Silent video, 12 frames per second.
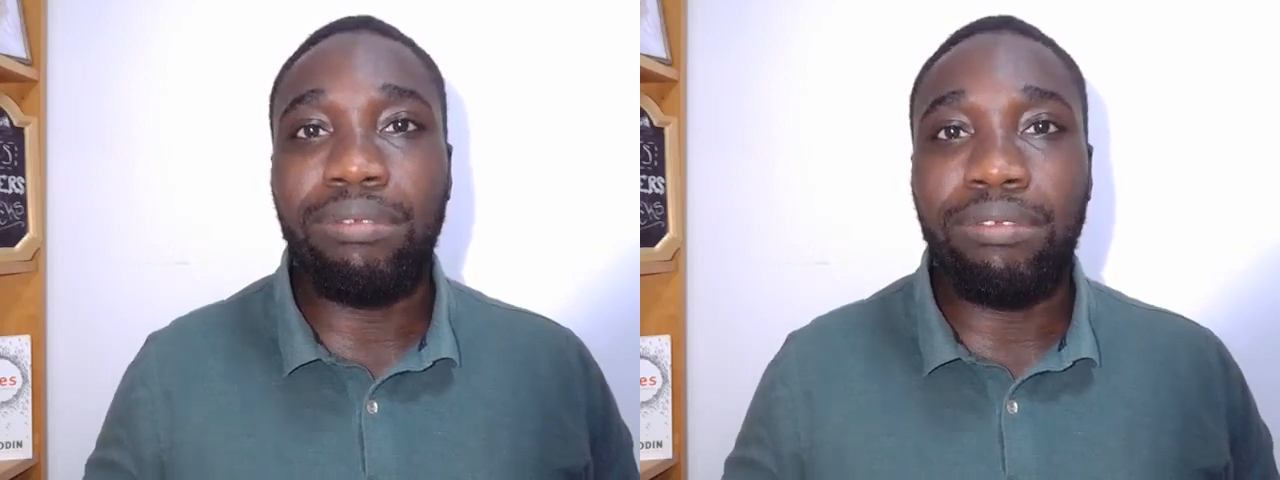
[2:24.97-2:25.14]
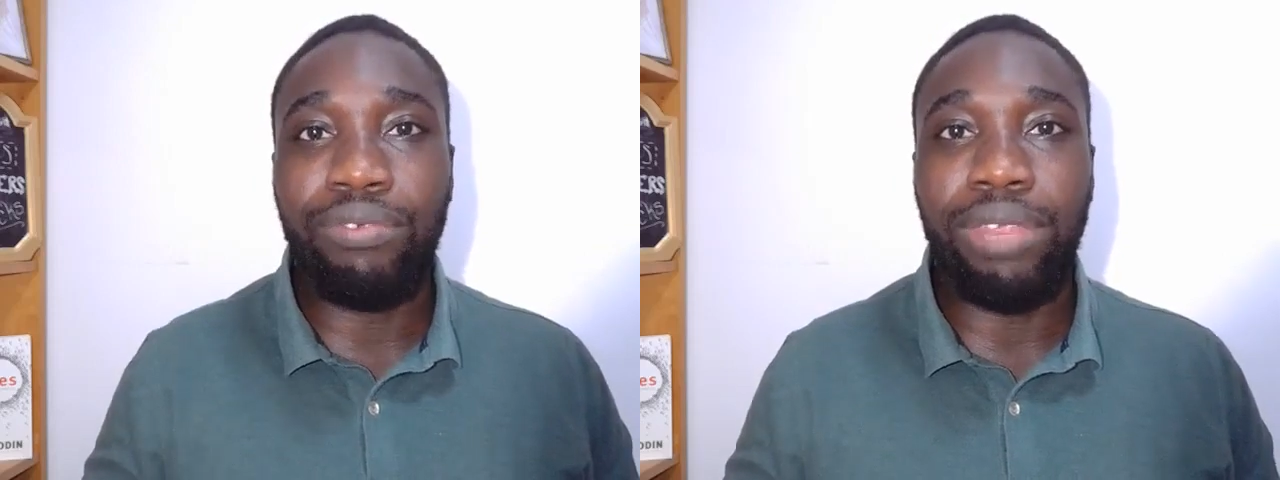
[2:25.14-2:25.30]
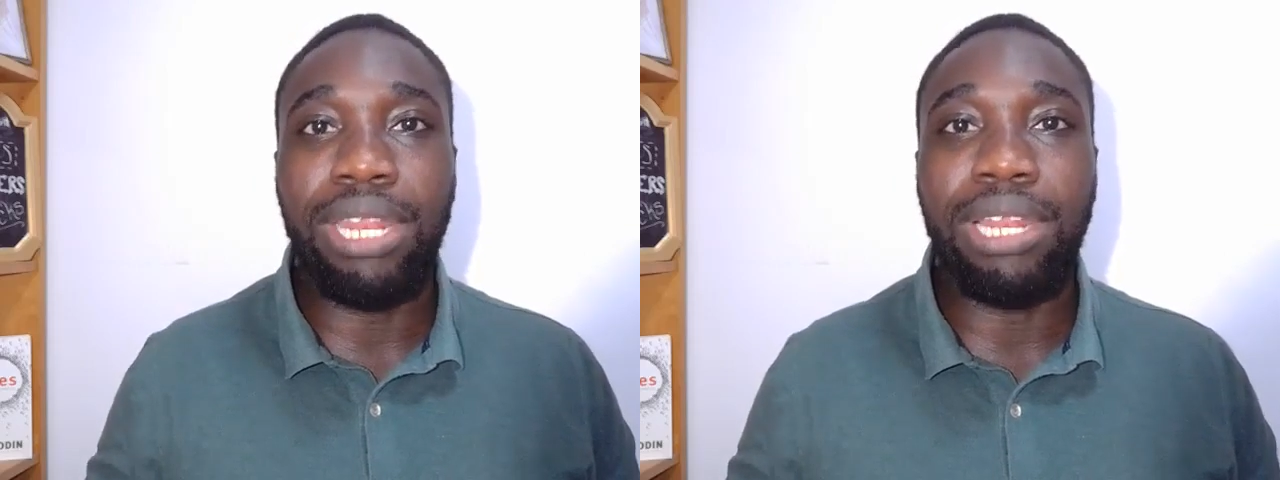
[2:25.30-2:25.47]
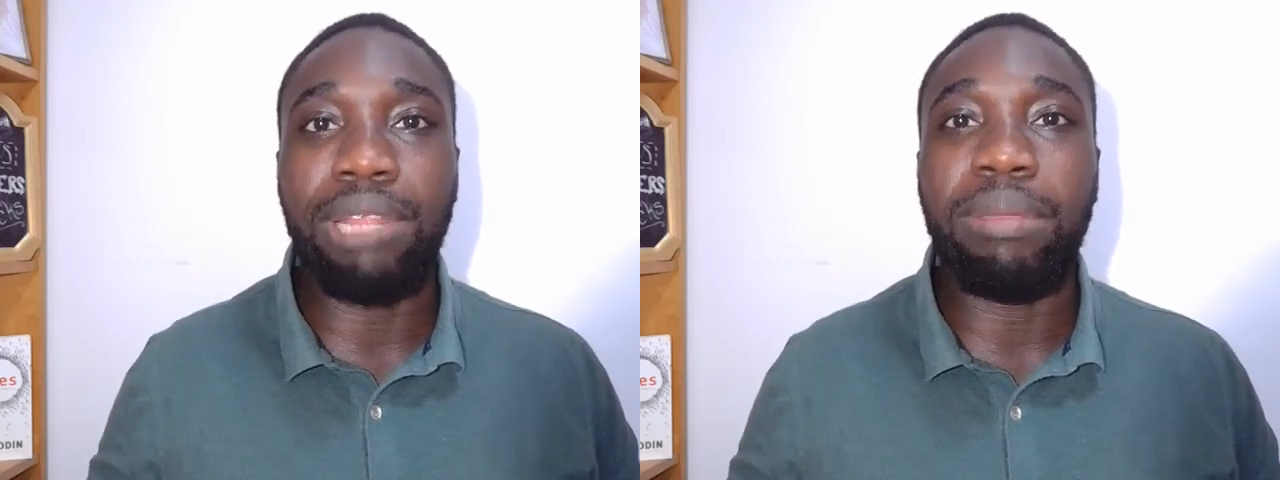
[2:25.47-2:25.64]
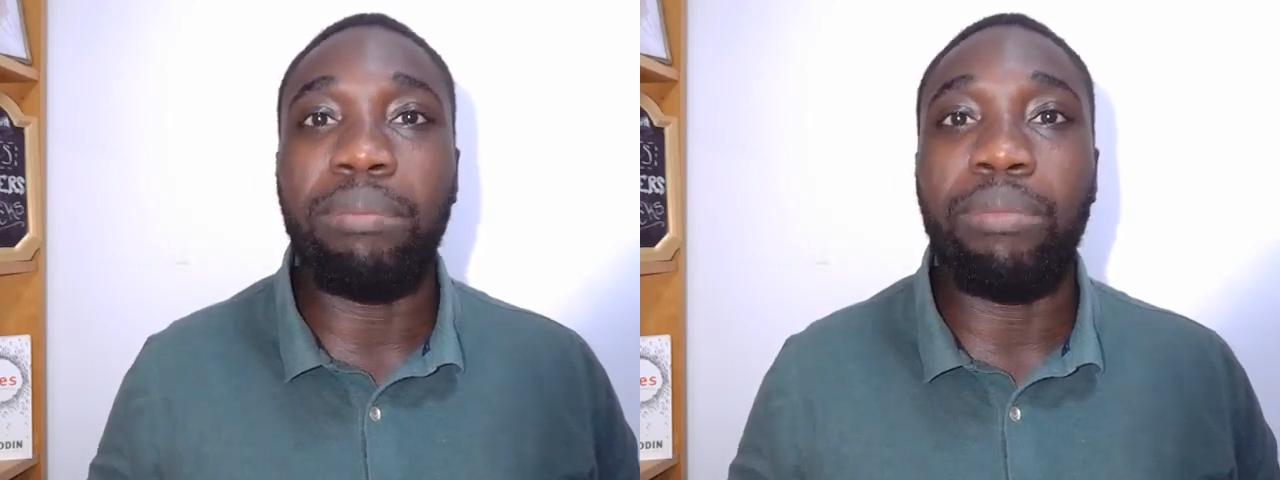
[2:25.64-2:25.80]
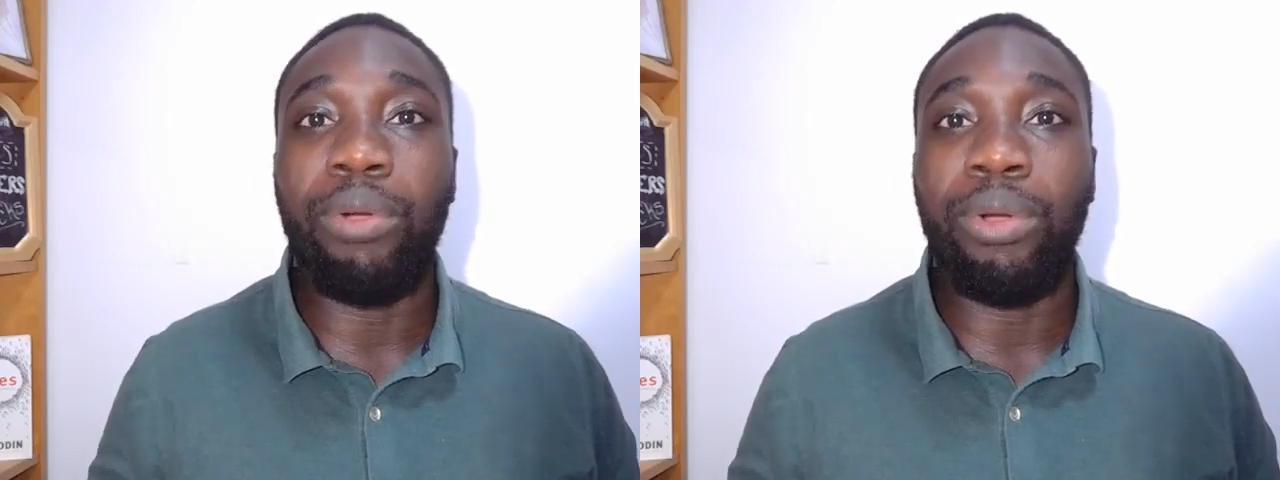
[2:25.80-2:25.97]
create a little
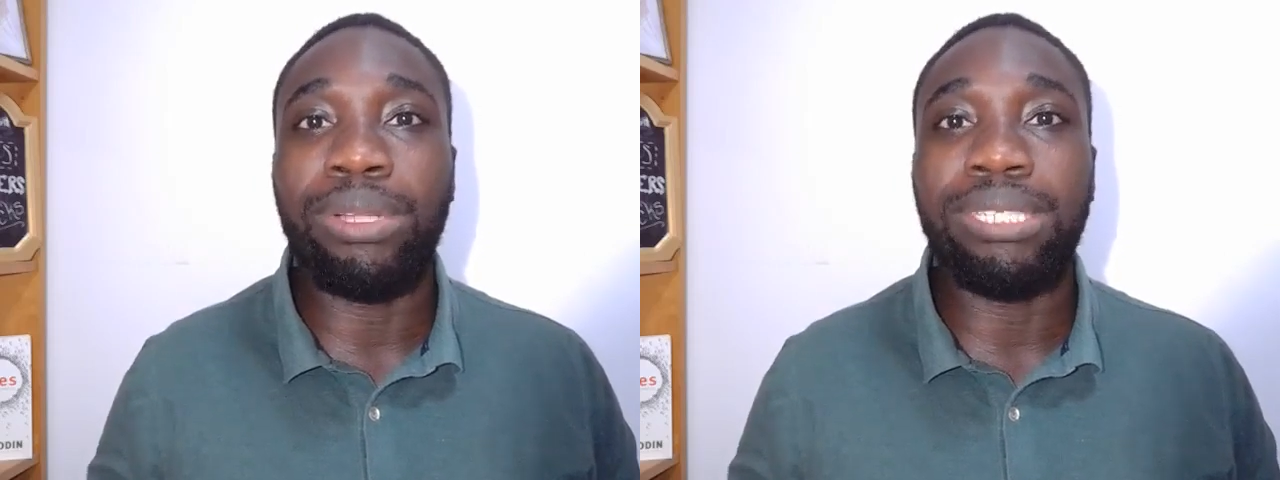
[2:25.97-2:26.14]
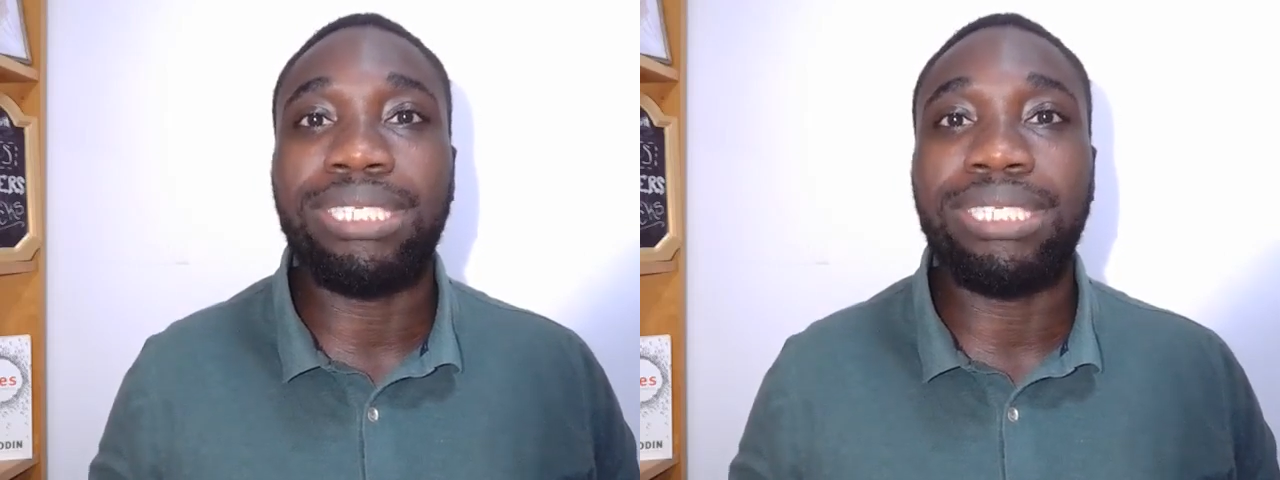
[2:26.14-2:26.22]
bit more